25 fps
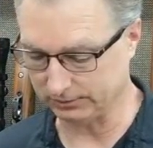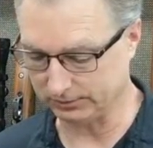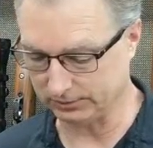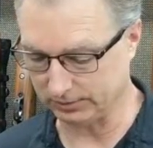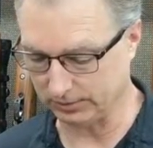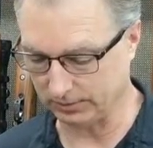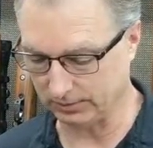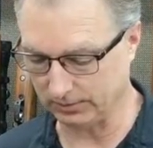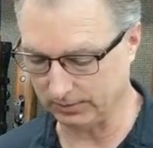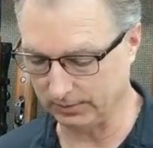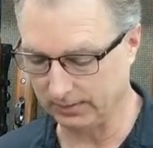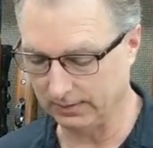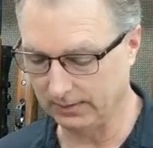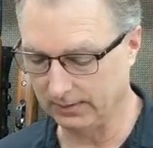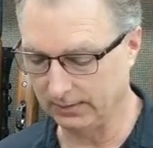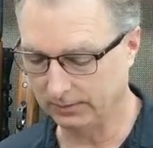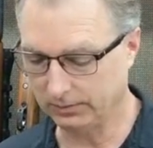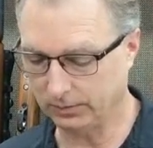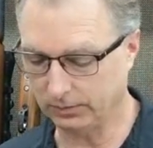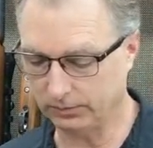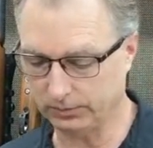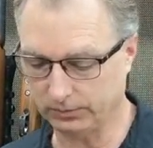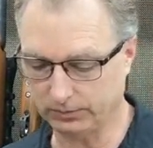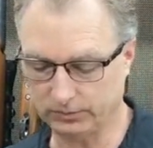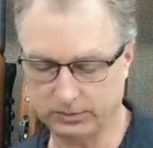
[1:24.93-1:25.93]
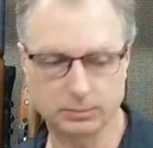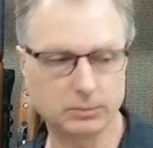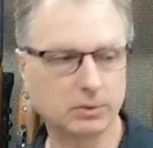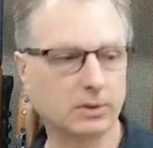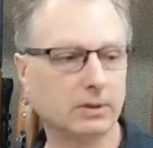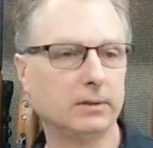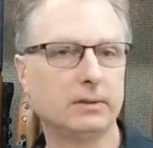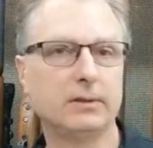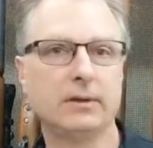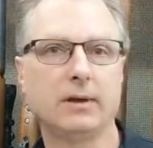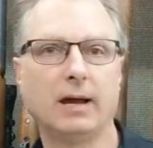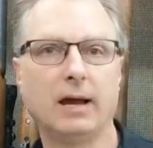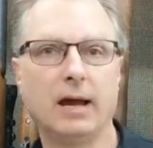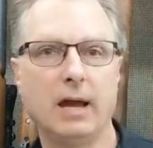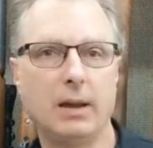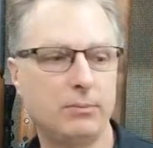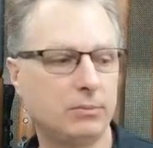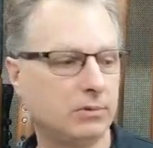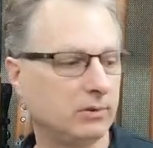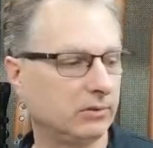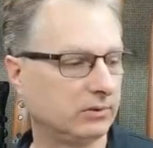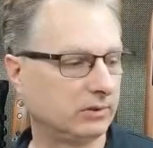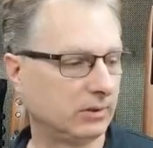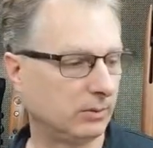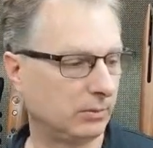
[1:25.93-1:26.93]
So those were some good times,
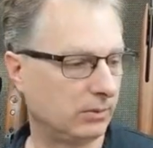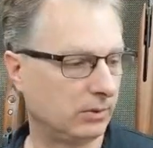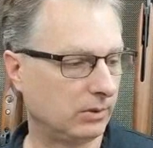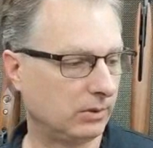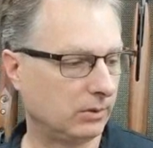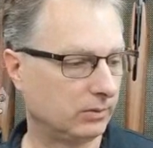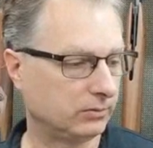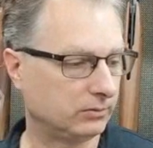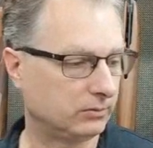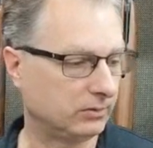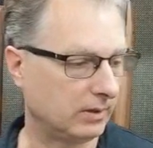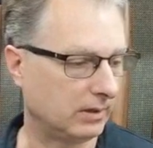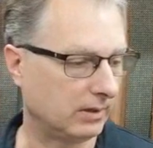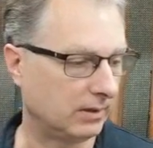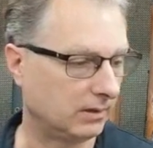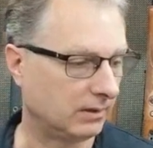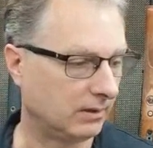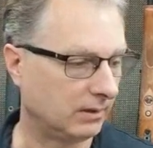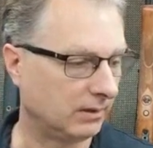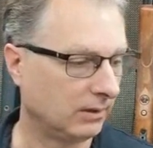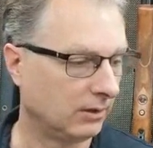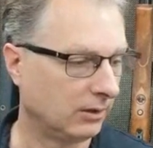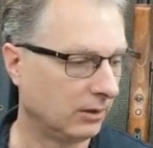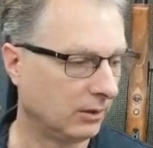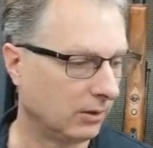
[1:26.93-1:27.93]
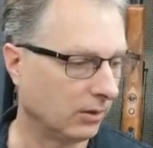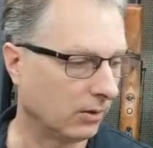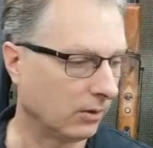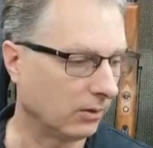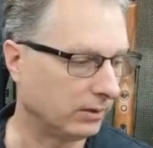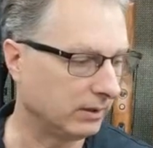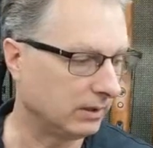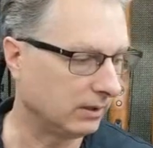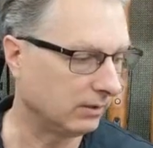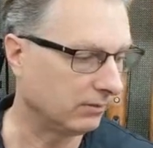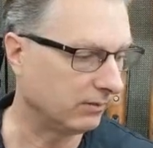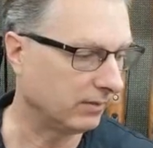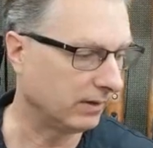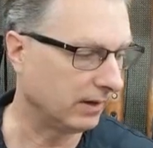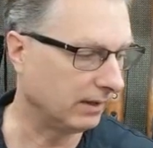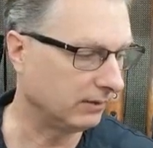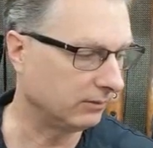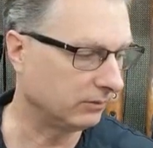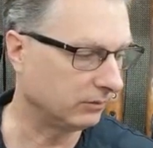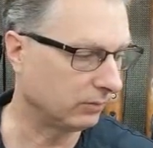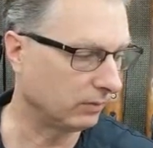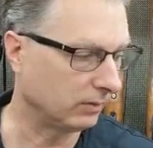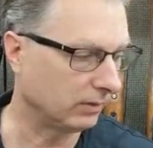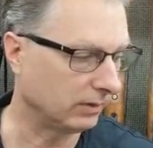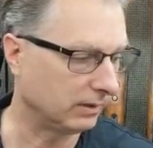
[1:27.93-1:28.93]
and some of those early
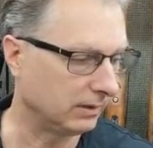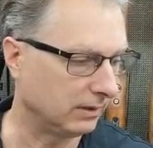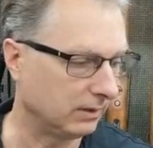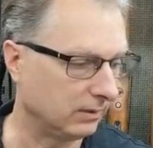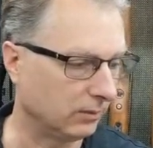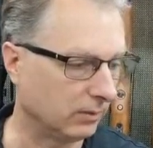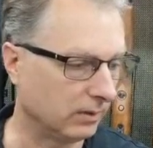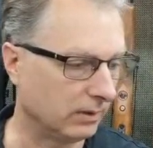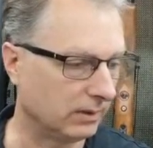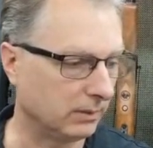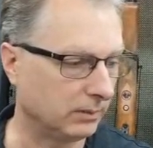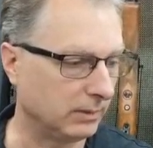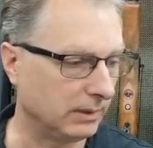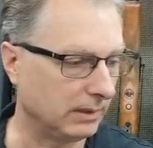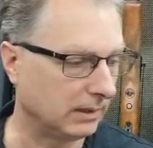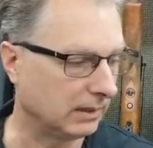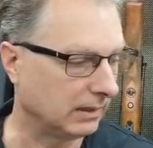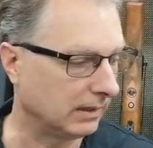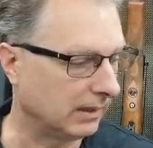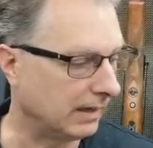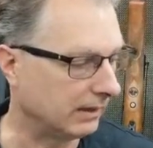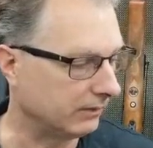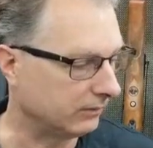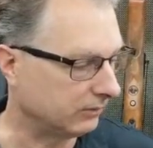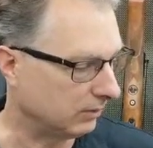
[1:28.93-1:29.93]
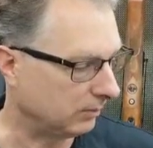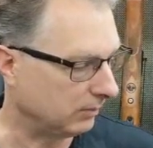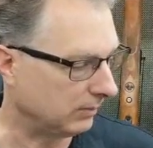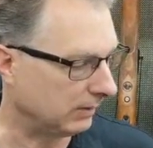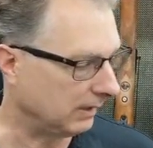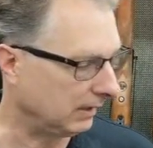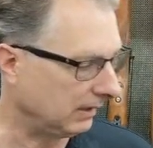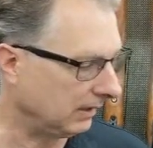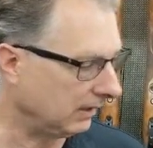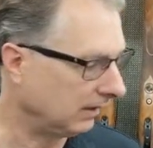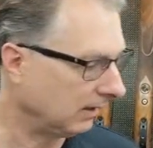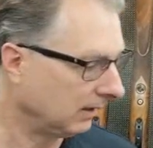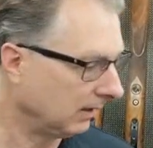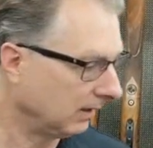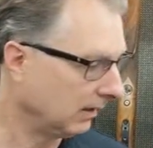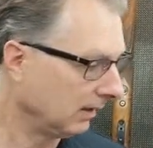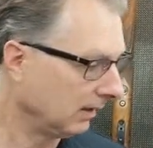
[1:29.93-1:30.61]
events really mean a lot to me.